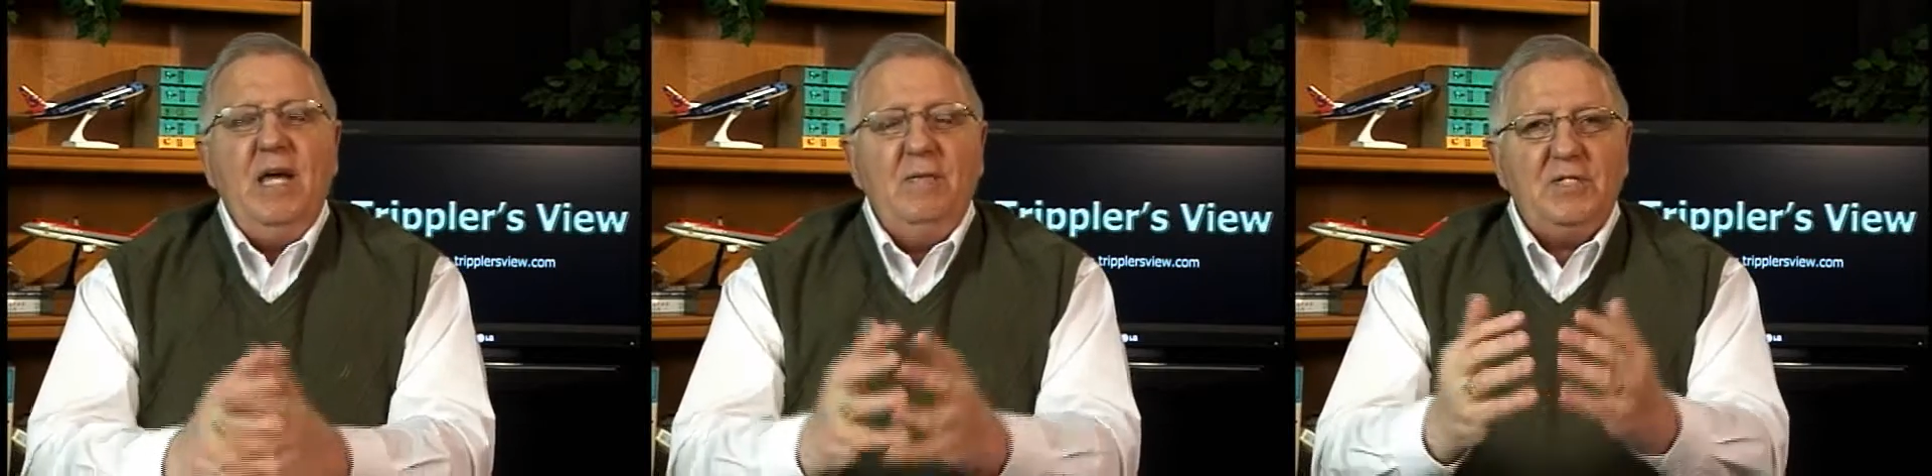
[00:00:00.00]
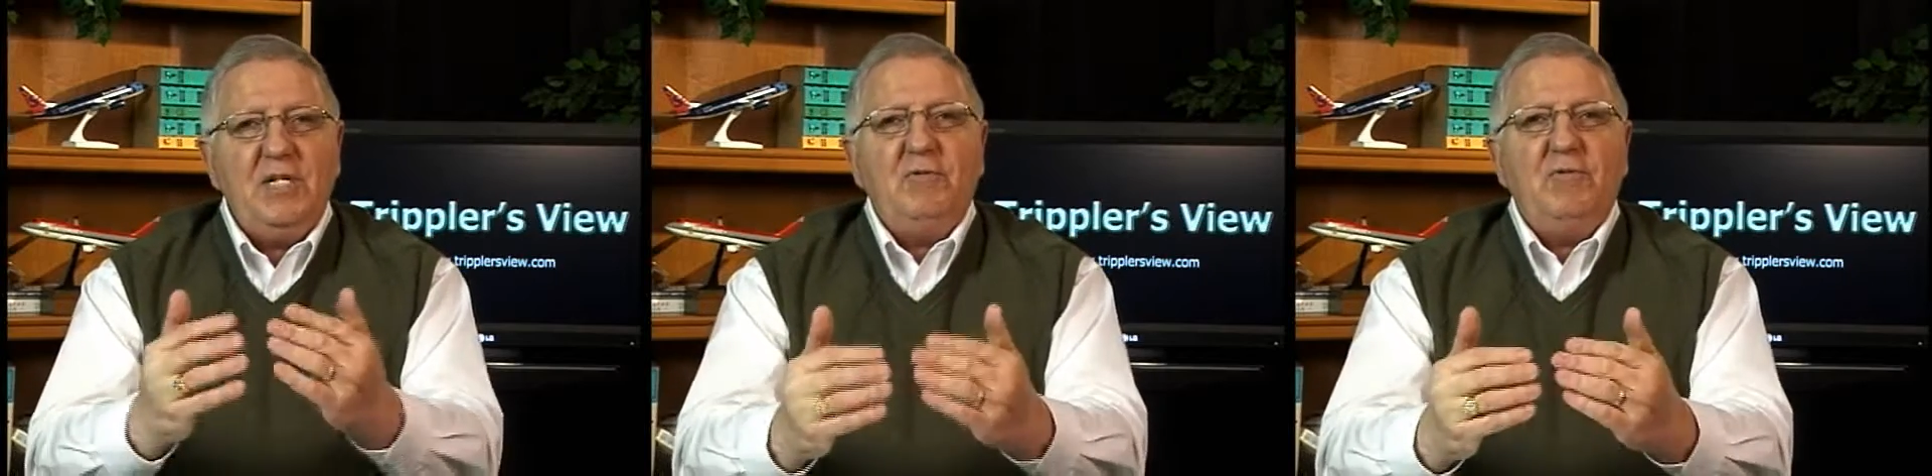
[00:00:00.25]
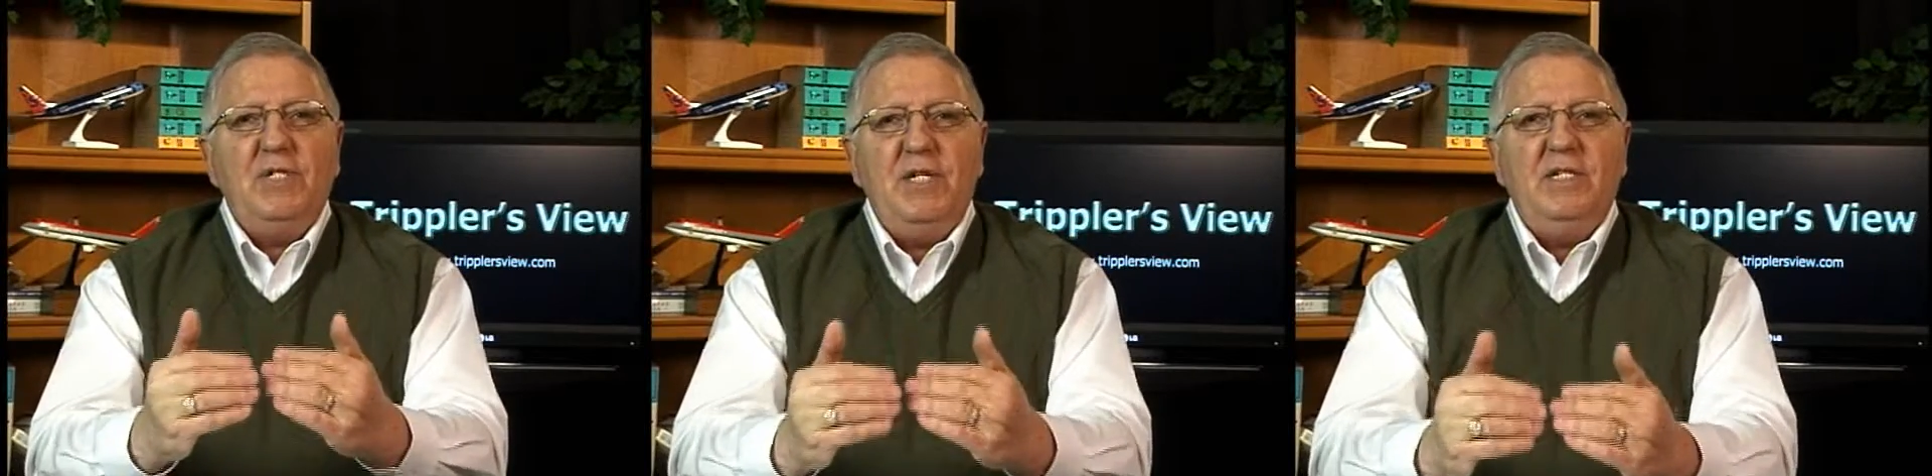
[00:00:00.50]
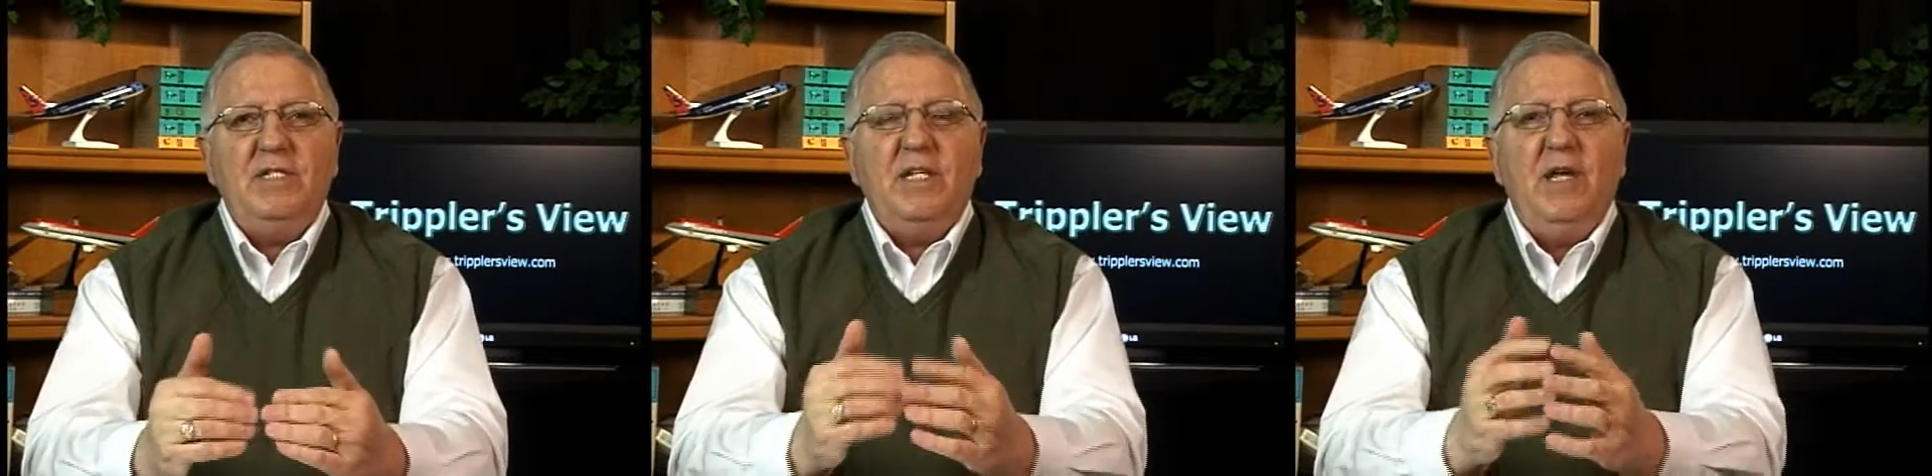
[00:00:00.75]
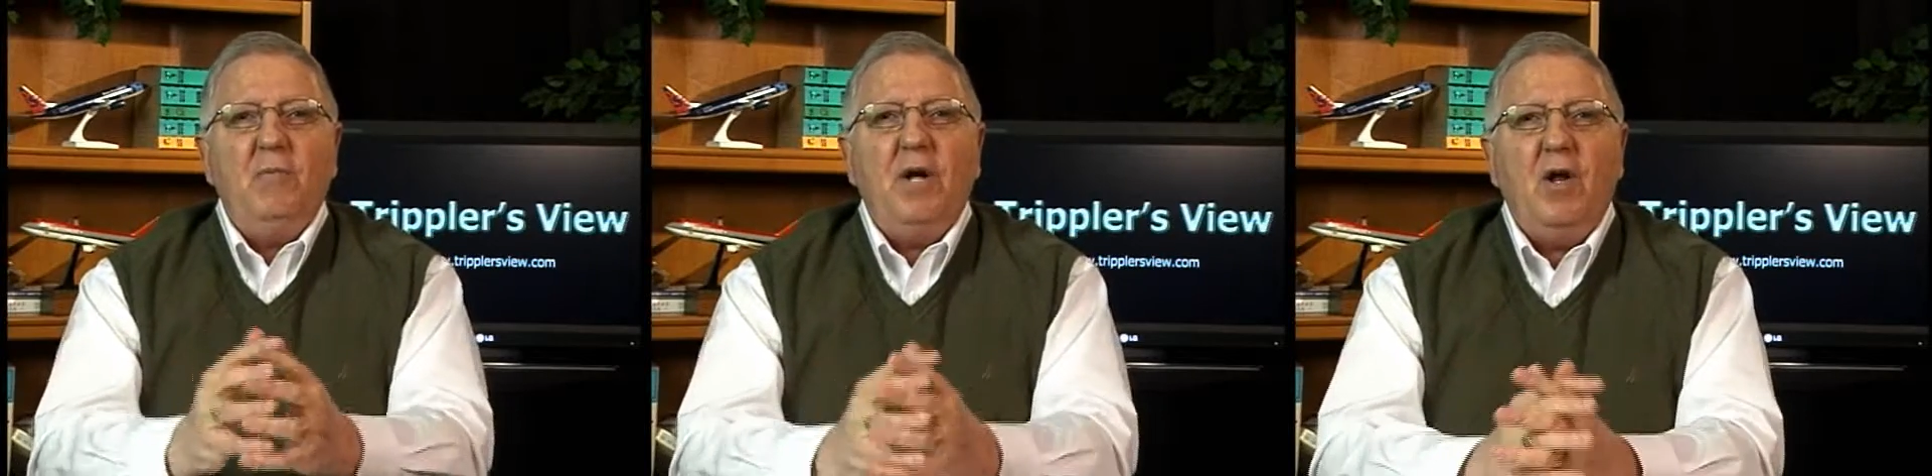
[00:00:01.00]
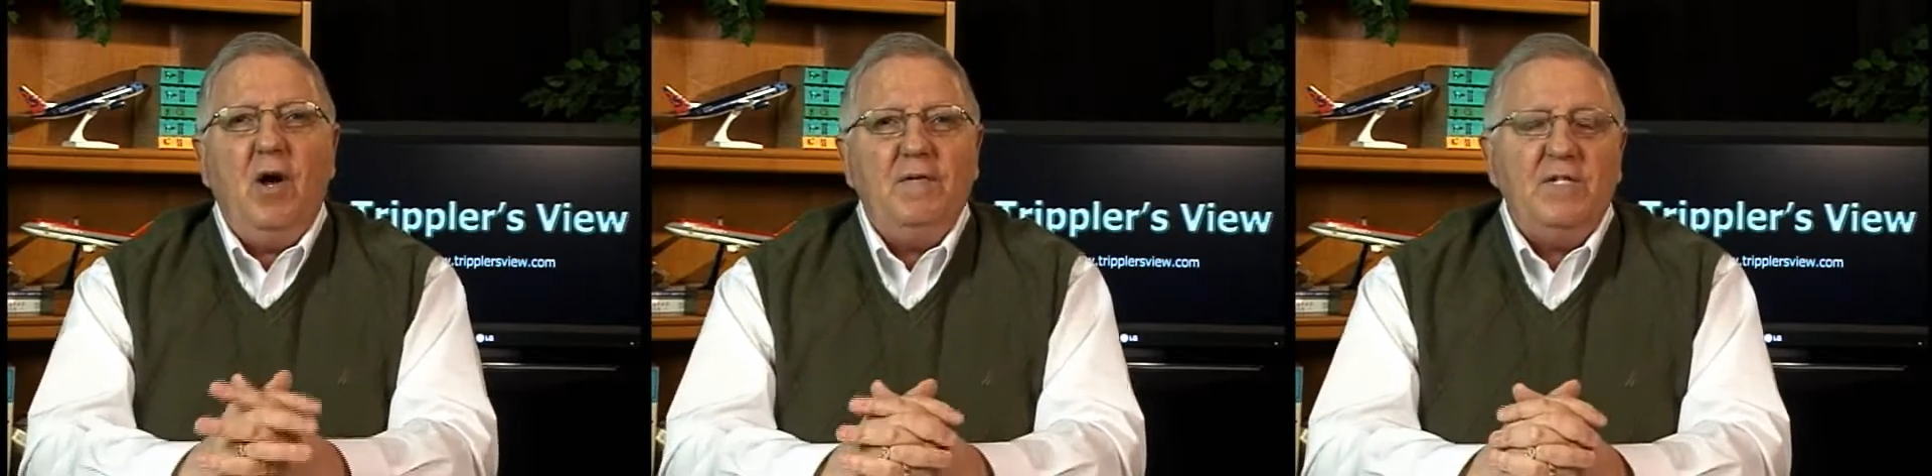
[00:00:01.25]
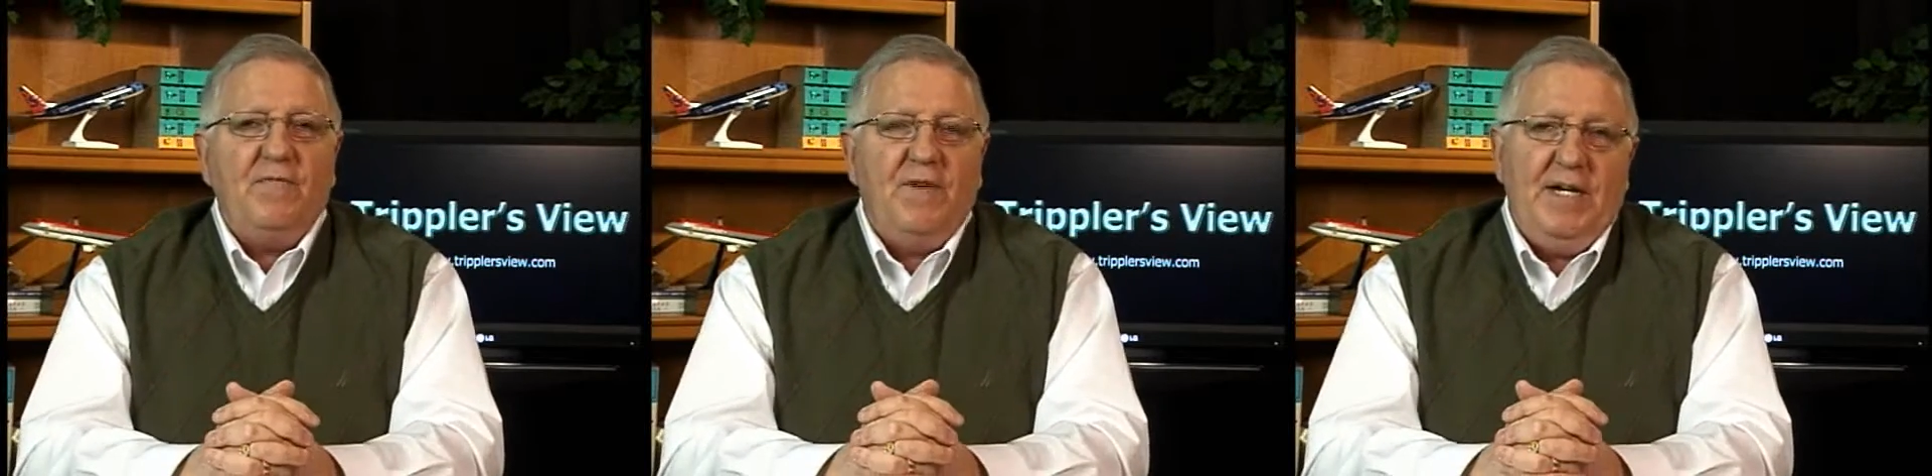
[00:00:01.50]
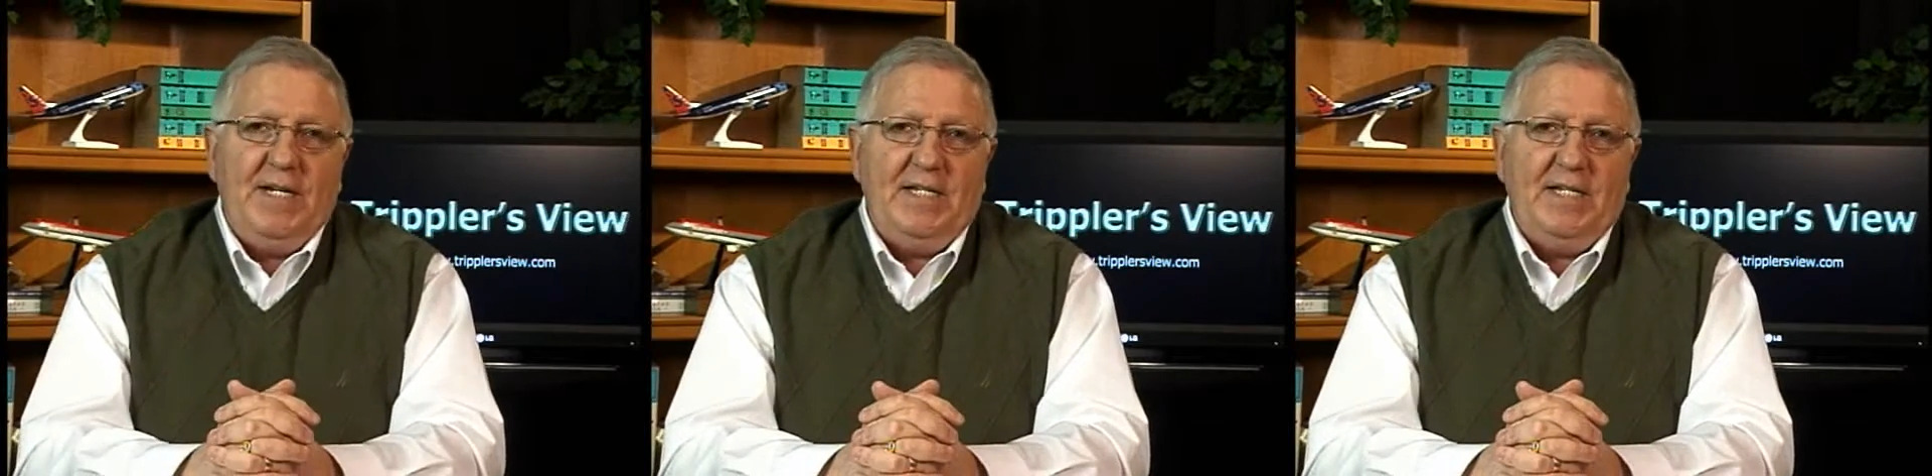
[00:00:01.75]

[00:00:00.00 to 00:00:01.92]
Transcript: it was interesting to see what all this flight